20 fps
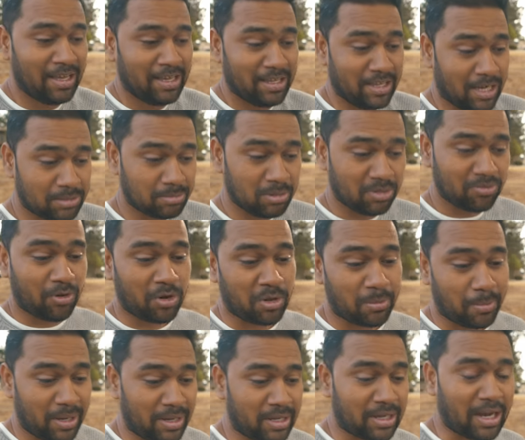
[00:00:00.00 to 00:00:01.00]
He asked me for
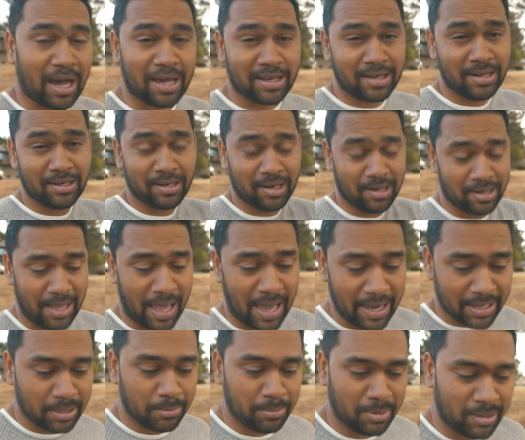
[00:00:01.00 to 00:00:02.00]
my car rental
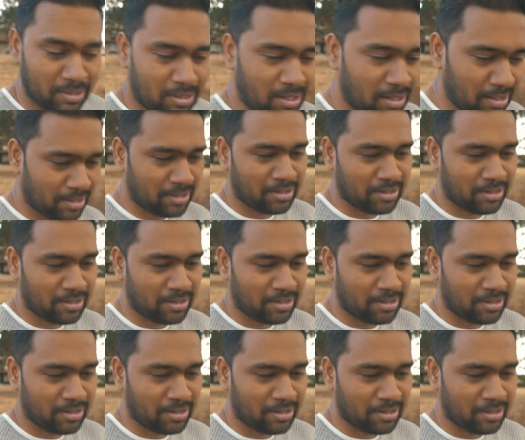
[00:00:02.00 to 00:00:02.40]
agreement.